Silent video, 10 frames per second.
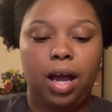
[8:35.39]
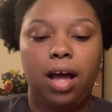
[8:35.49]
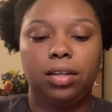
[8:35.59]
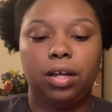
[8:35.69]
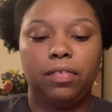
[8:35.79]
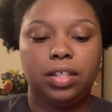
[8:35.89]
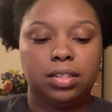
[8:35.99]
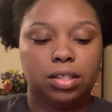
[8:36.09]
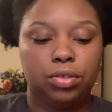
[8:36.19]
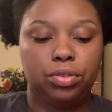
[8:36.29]
I love
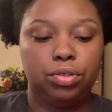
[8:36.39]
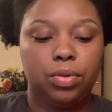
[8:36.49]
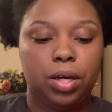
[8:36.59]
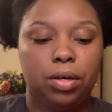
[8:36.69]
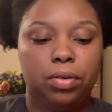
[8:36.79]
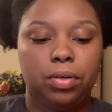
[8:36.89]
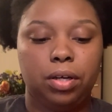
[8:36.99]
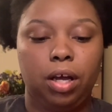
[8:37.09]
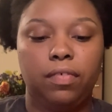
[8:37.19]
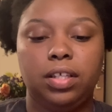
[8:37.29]
this little duo
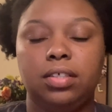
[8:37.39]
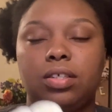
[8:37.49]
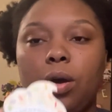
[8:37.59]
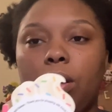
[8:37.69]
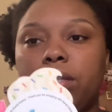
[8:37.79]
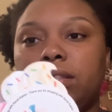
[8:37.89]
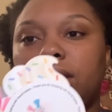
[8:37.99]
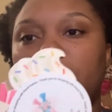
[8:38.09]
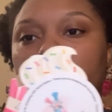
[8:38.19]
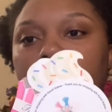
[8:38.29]
of these cards
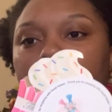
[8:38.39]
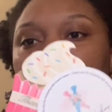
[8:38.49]
together.